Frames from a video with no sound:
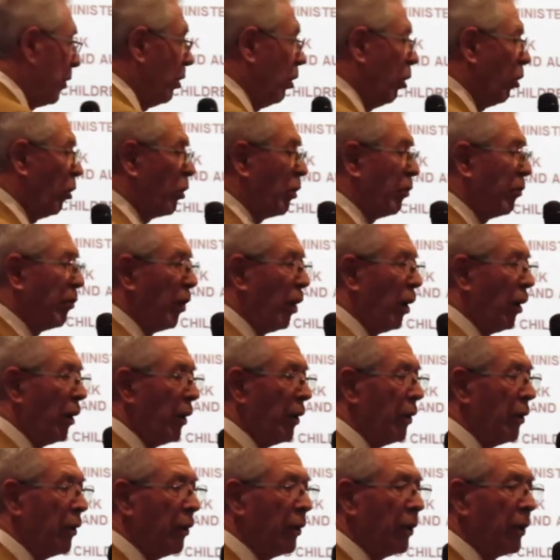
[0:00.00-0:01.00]
the Hook of
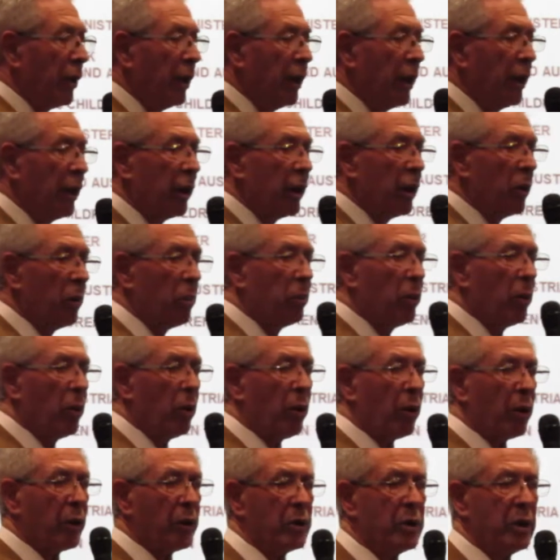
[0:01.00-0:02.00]
Holland, the
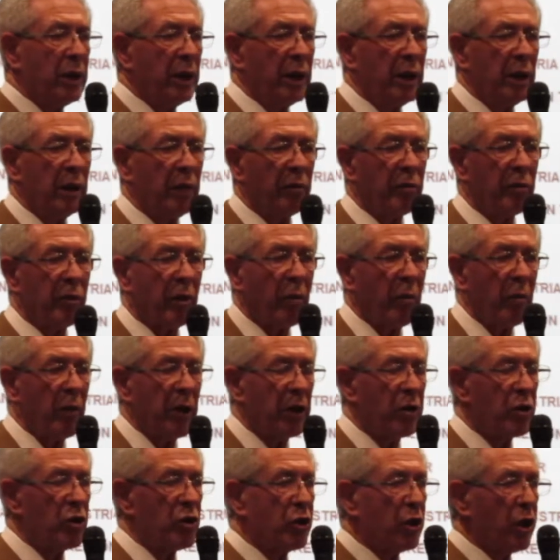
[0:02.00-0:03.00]
port from
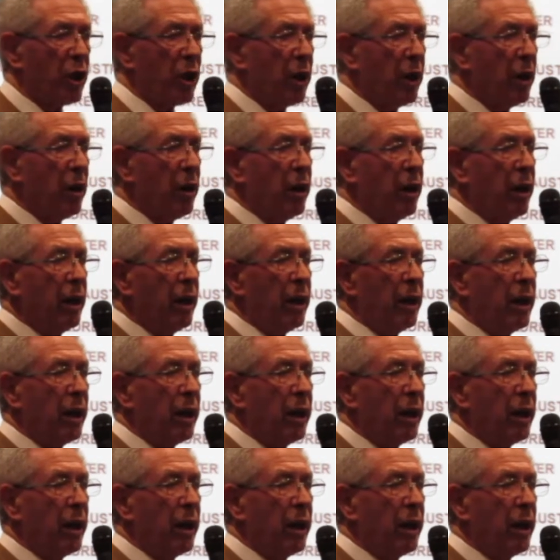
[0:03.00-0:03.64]
which uh,